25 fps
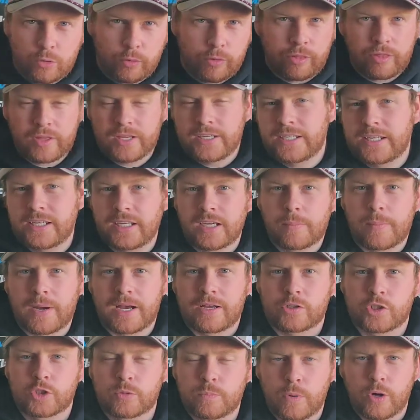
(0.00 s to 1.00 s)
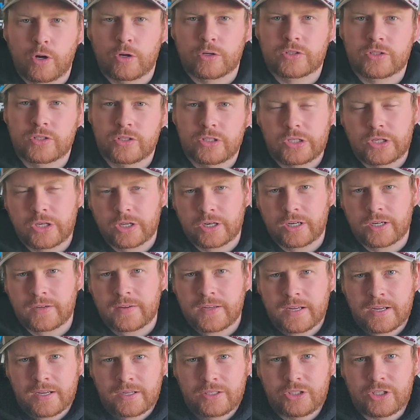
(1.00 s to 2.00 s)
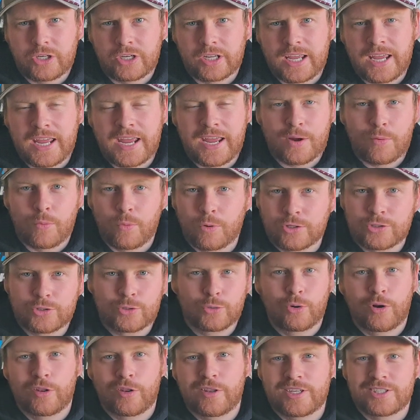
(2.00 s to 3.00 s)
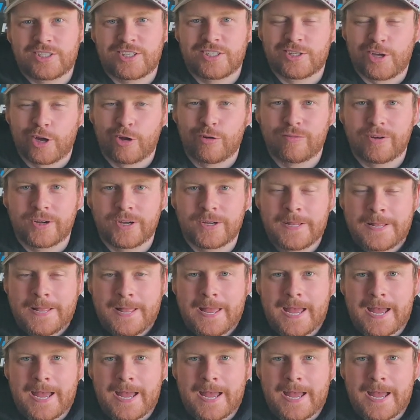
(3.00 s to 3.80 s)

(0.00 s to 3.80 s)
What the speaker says: or thinking about spots that you're gonna hit once all of this is over.